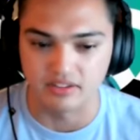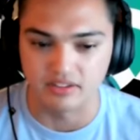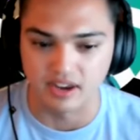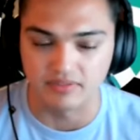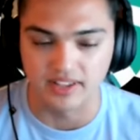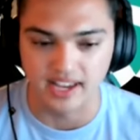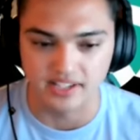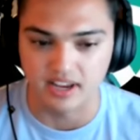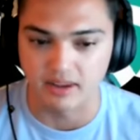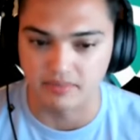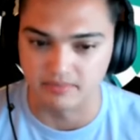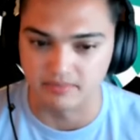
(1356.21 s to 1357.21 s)
it definitely has
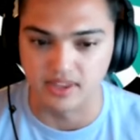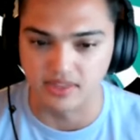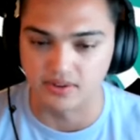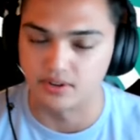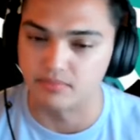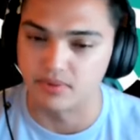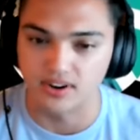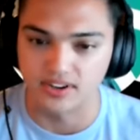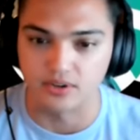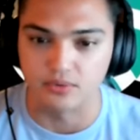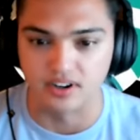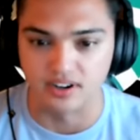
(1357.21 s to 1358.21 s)
to be third
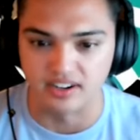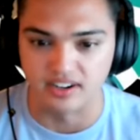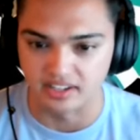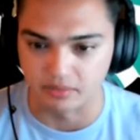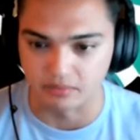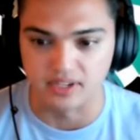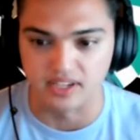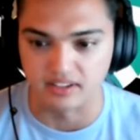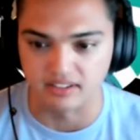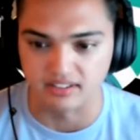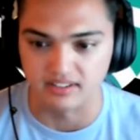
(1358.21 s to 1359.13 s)
partied where it can be